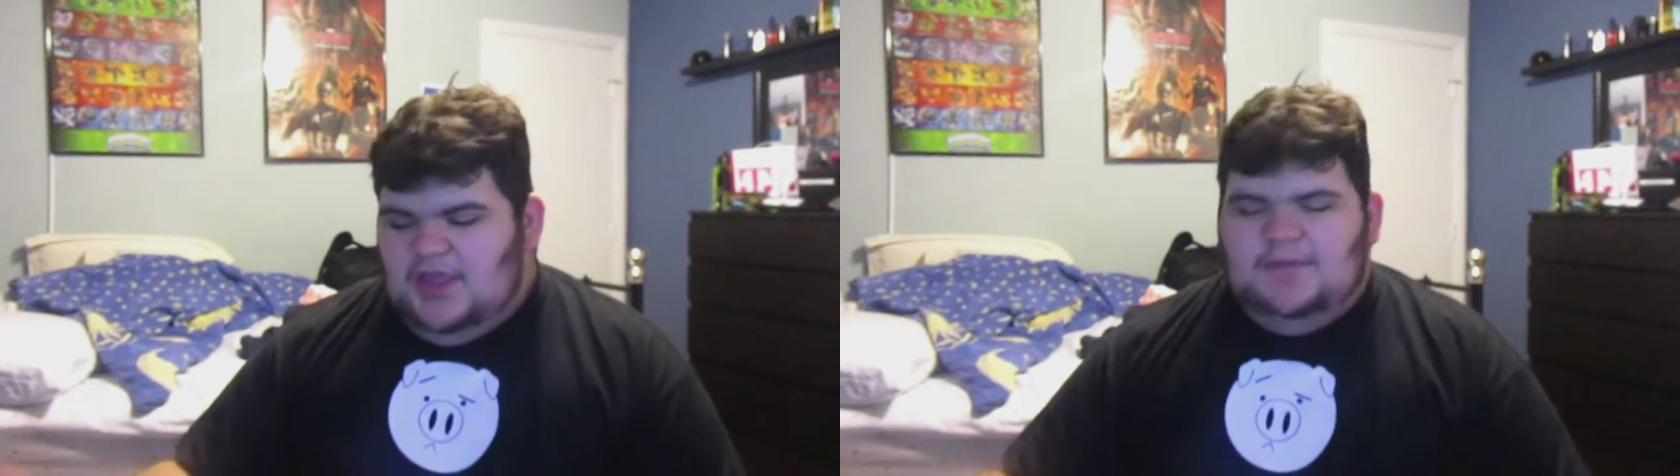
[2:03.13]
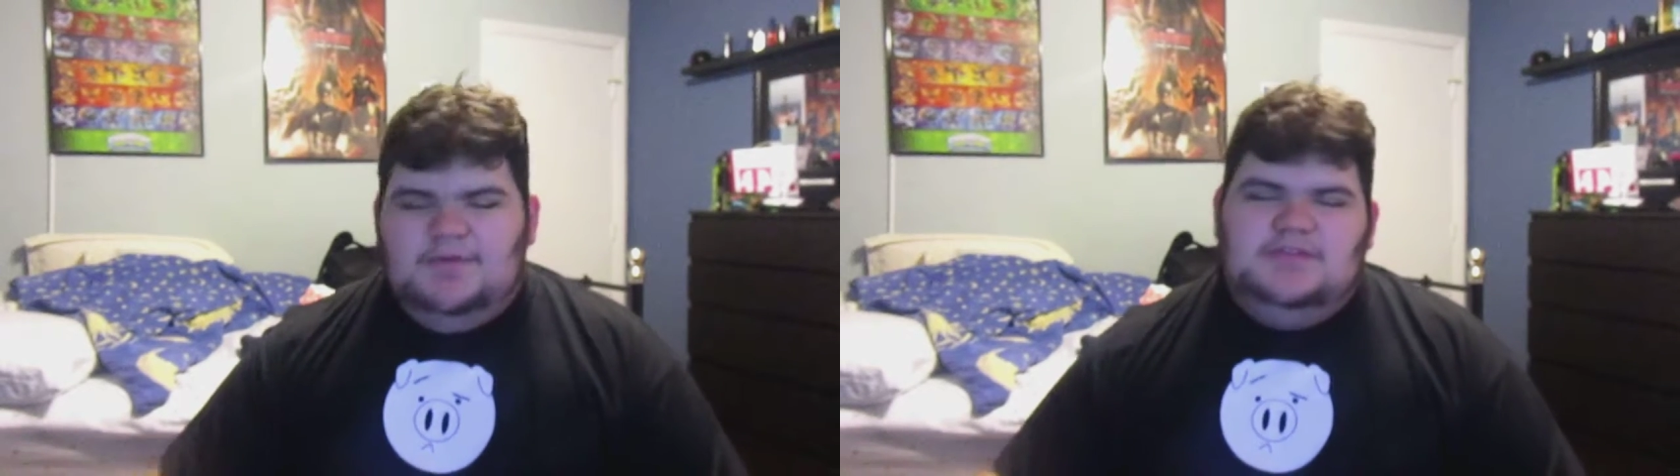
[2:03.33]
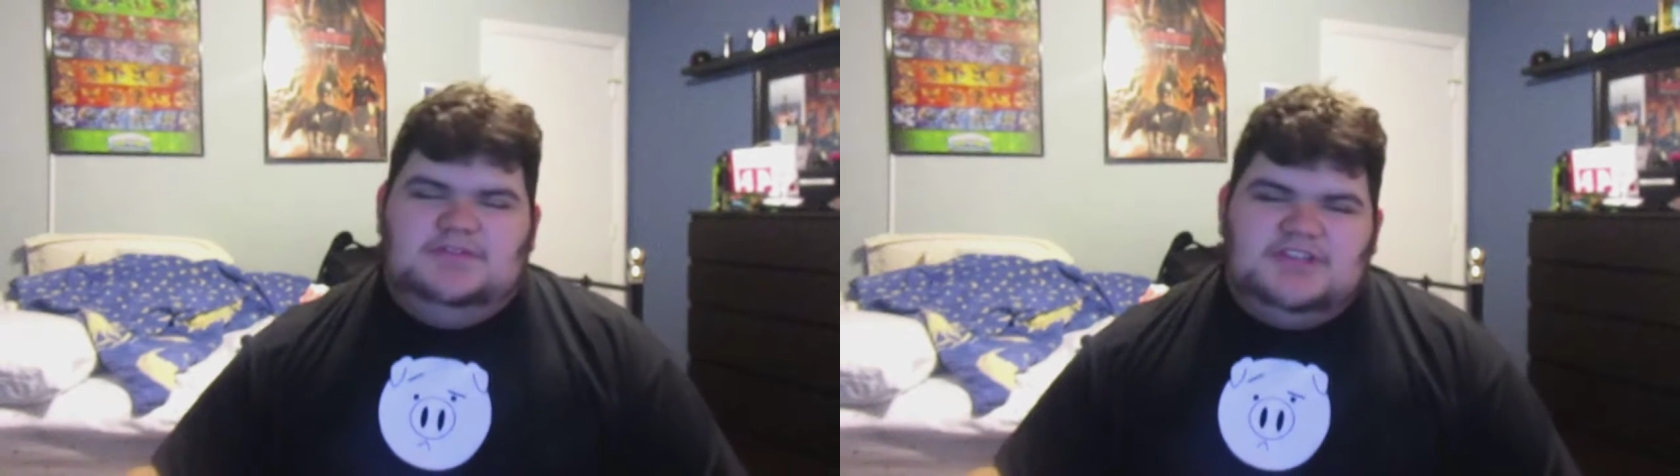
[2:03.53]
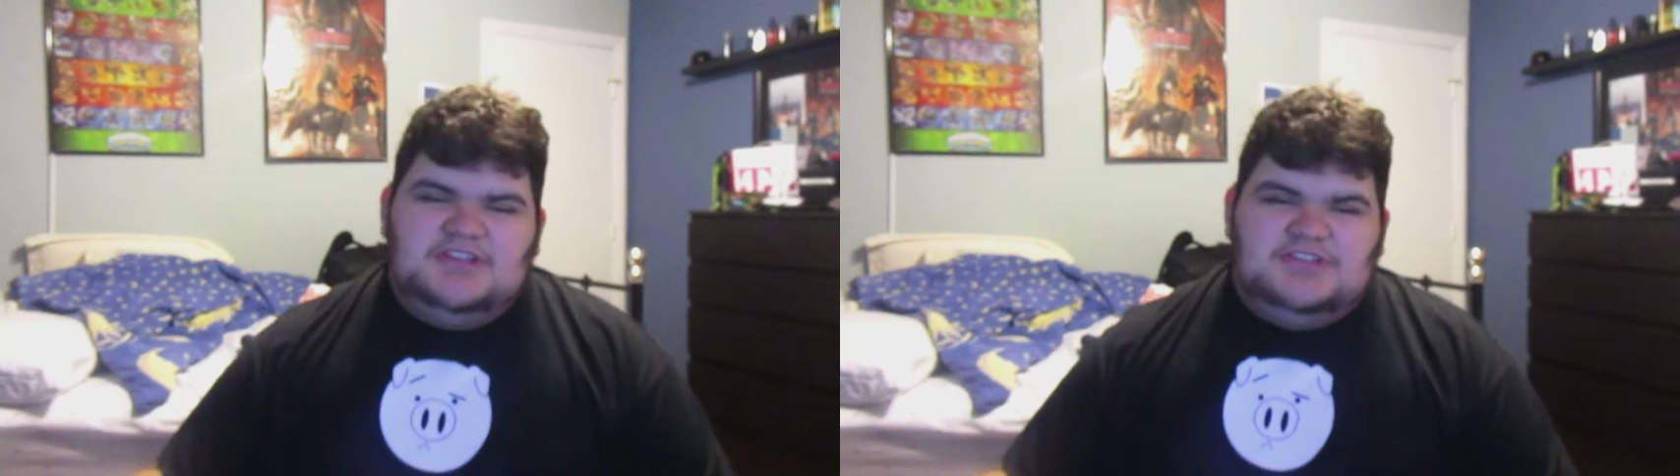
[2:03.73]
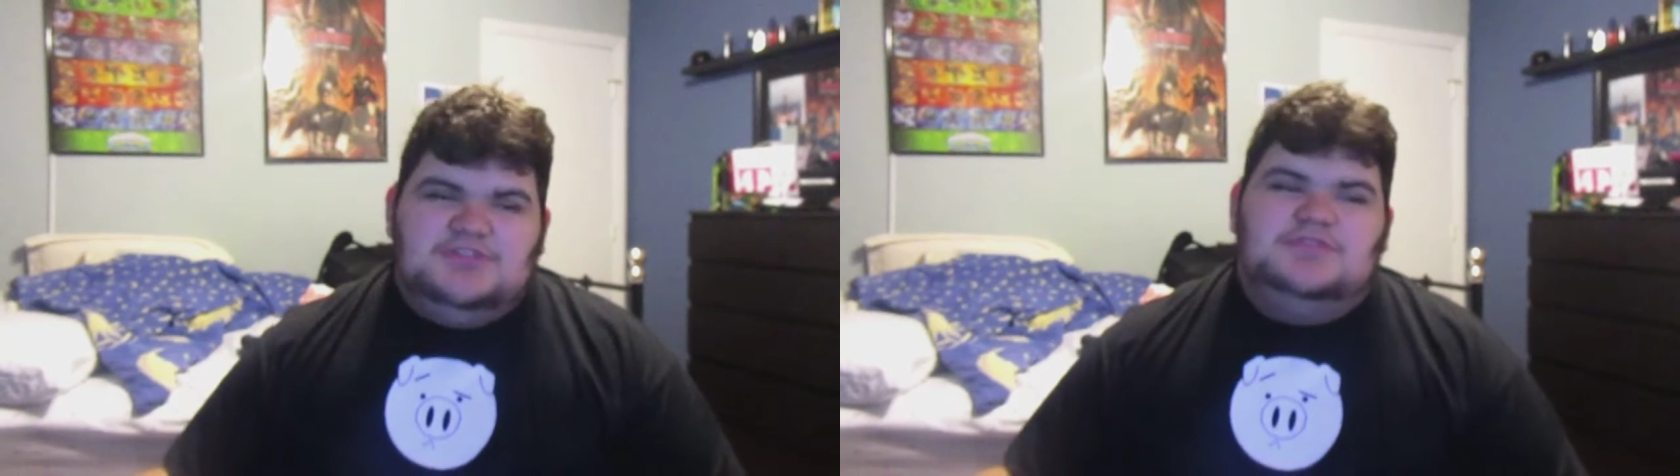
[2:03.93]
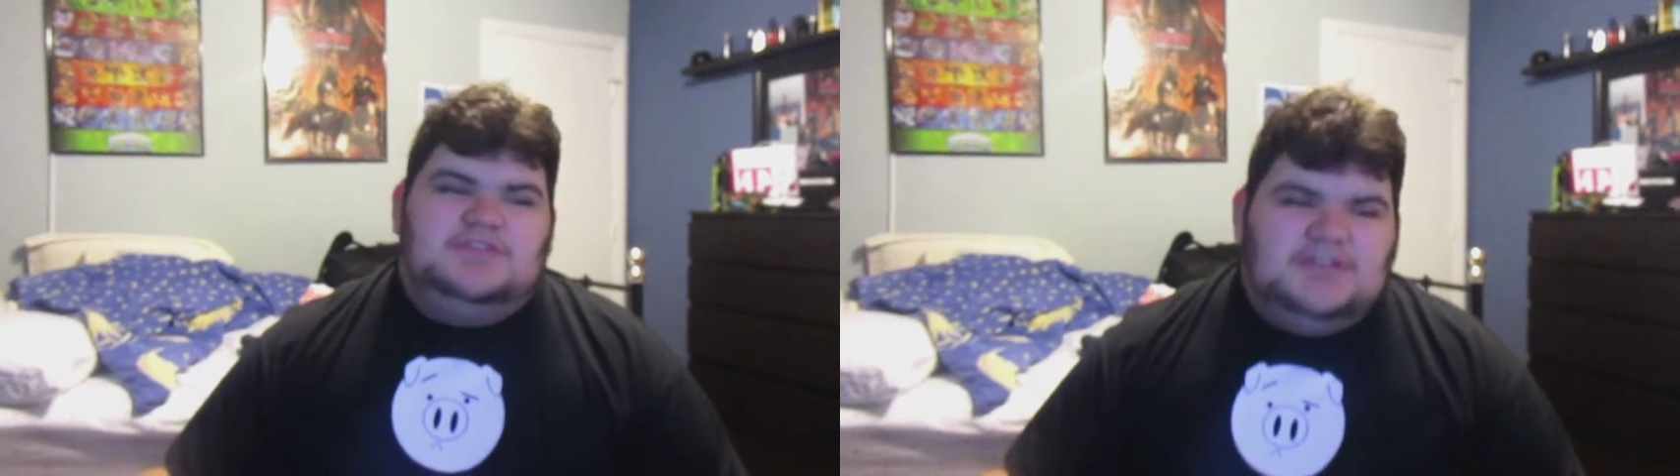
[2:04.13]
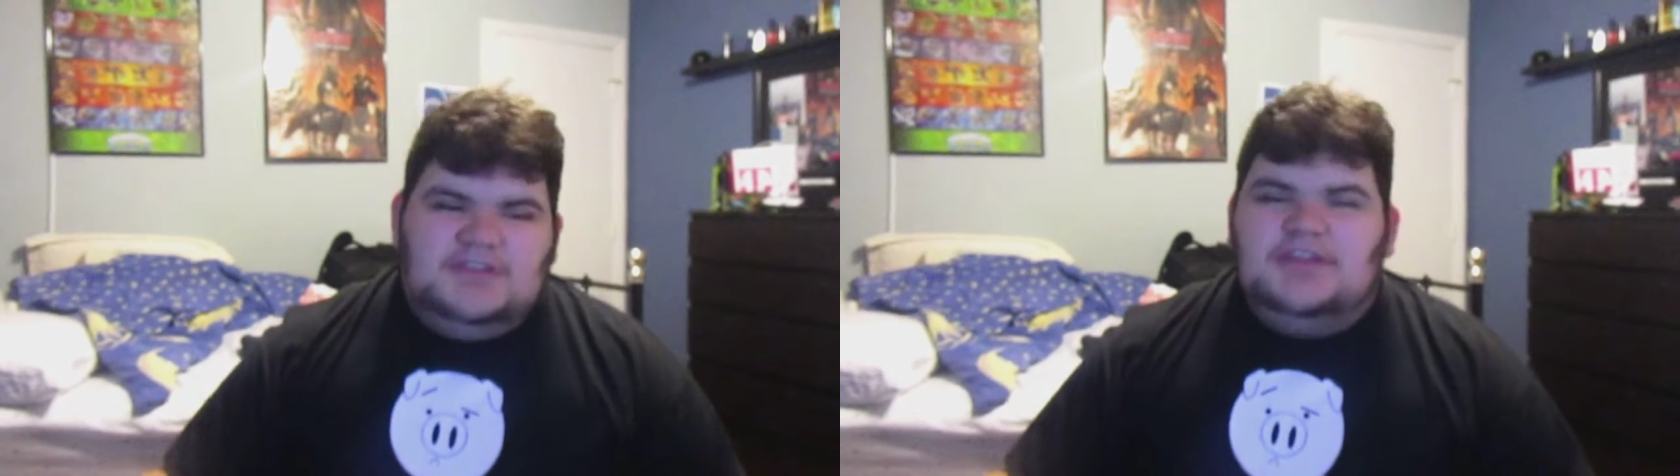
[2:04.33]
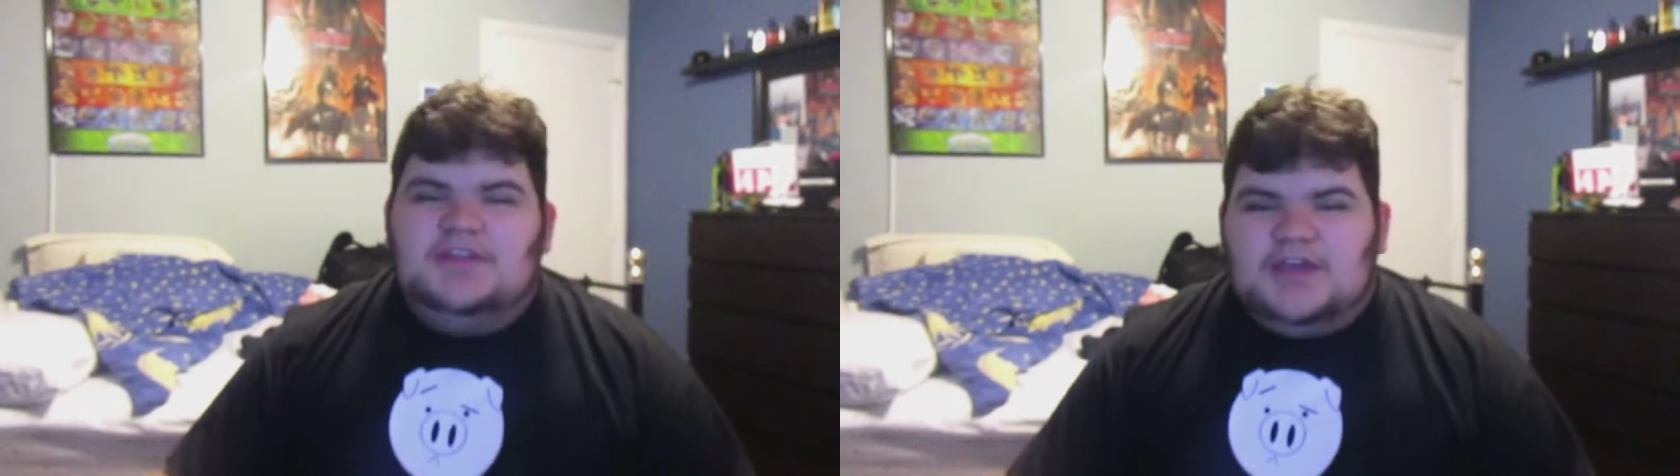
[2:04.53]
I mean, Gen 2, it,
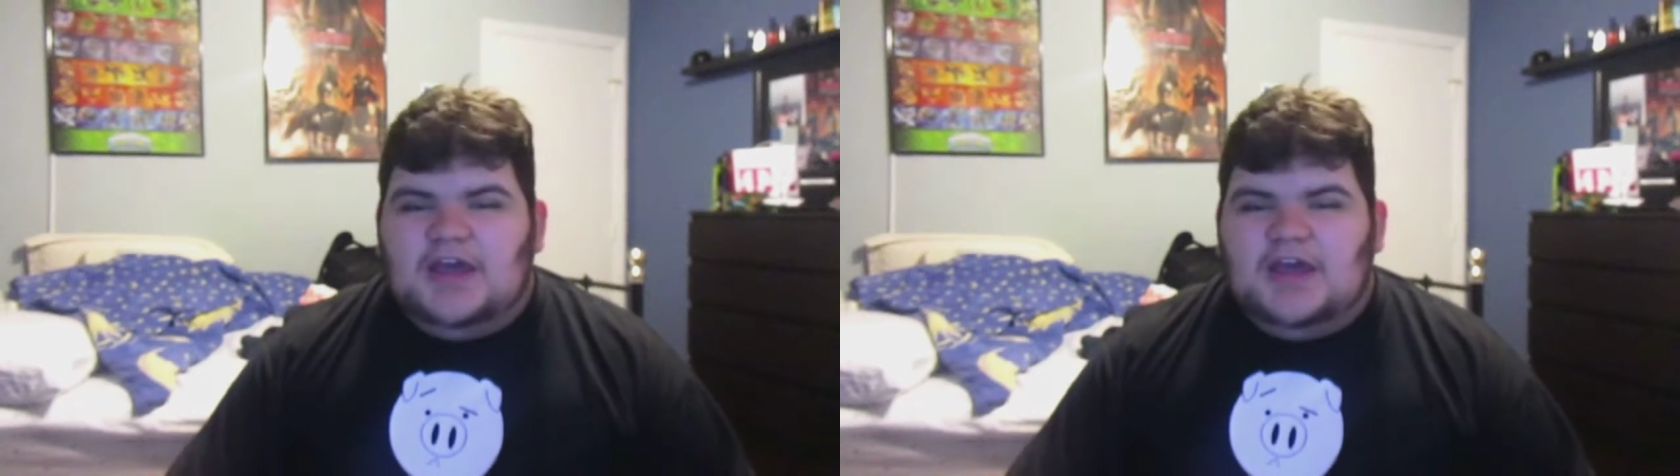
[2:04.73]
it